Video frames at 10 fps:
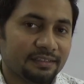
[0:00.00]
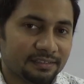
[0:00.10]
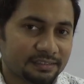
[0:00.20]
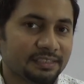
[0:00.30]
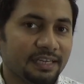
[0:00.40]
in
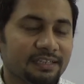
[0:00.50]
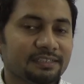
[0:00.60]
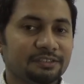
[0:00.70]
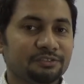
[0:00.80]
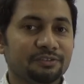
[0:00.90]
the
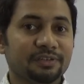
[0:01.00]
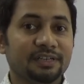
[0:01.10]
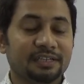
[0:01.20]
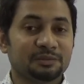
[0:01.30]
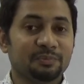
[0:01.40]
second tutorial
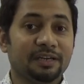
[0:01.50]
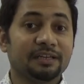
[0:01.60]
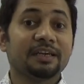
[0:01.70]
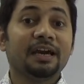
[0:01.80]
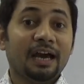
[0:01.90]
I
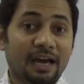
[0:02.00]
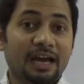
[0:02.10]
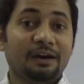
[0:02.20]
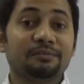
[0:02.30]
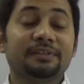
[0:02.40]
explained
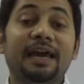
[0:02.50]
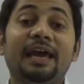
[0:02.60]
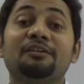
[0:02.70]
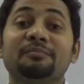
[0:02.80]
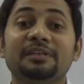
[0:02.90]
how the
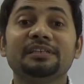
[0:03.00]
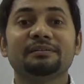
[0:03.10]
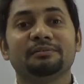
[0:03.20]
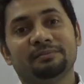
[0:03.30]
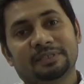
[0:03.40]

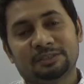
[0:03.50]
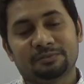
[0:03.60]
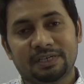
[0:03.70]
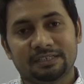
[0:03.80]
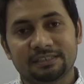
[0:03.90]
aluminium will be
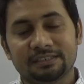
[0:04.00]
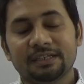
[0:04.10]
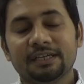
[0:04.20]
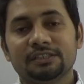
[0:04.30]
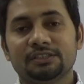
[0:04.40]
extracted.
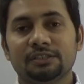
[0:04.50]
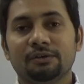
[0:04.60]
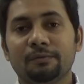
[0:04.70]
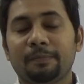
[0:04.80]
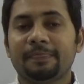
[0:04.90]

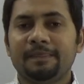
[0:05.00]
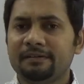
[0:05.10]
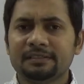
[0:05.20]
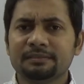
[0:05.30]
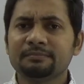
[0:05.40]
So
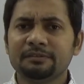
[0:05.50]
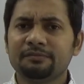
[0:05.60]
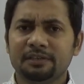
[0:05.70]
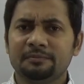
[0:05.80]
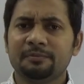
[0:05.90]
there are some
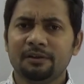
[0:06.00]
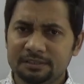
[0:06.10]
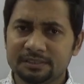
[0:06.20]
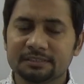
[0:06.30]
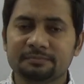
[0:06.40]
different
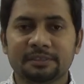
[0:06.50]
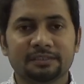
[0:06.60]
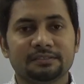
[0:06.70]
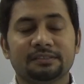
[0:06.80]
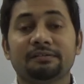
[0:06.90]
process
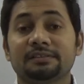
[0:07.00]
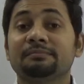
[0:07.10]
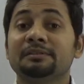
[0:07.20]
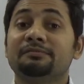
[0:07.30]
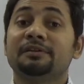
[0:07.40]
because there are
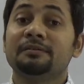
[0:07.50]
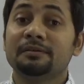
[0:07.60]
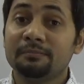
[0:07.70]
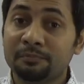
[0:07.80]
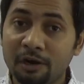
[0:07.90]
some
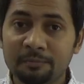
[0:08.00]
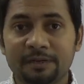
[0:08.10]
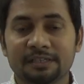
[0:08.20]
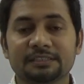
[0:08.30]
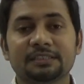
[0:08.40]
different
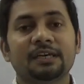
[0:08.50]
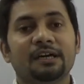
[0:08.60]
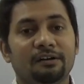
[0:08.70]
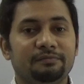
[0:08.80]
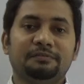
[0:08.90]
properties
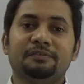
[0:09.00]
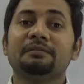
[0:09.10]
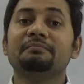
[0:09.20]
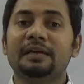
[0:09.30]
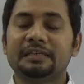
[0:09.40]
of
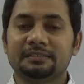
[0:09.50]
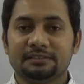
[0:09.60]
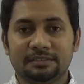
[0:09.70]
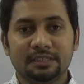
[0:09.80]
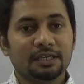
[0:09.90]
different
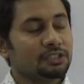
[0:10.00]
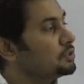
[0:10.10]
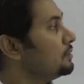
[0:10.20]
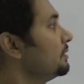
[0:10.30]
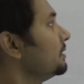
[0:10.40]
metals.
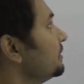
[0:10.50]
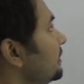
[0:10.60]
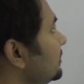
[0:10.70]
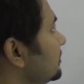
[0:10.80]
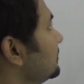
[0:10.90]
So in
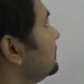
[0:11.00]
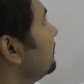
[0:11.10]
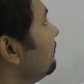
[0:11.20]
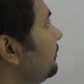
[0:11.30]
this the